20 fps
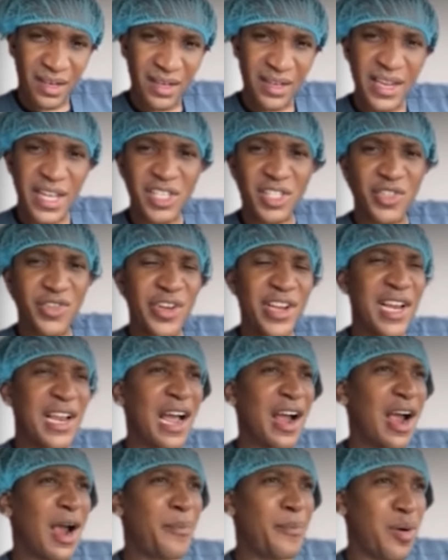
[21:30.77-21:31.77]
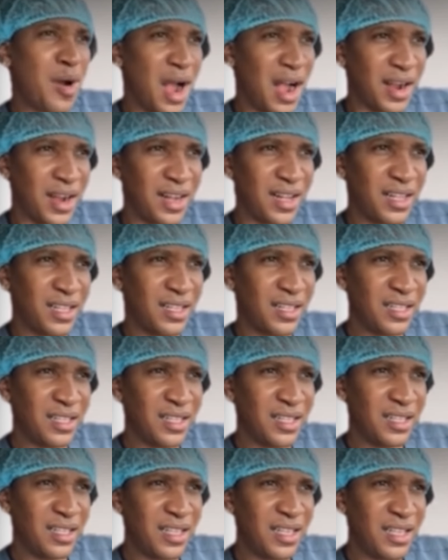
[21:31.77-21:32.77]
or a prank?
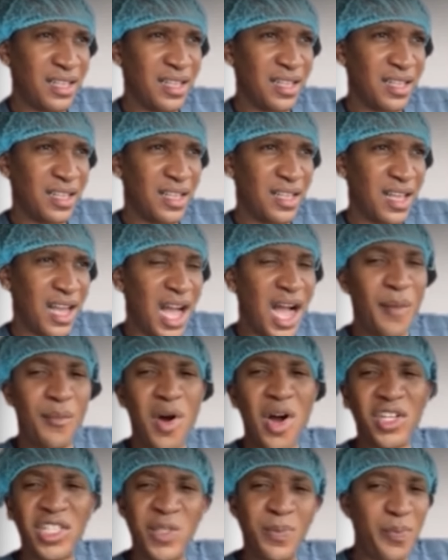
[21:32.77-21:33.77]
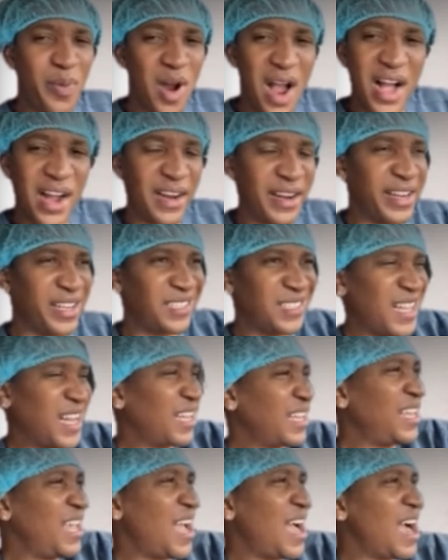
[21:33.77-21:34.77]
I must prank this. I
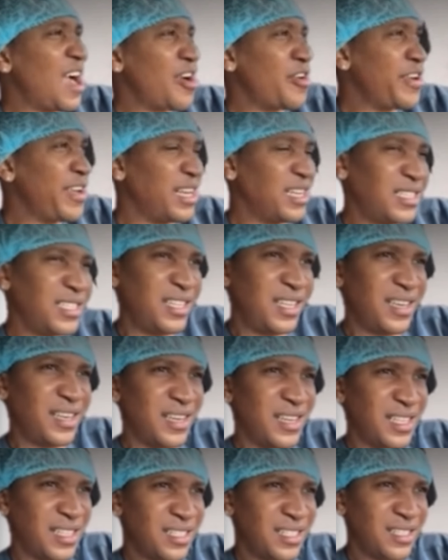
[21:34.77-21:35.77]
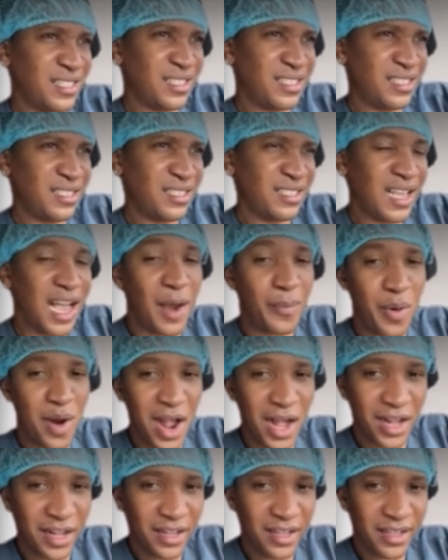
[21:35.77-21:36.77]
can't real sitting this. A
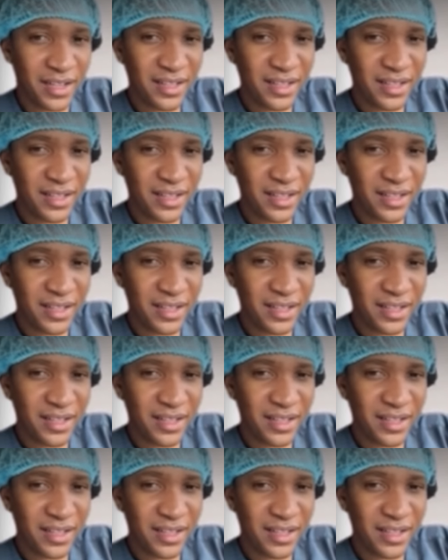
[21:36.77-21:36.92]
prank.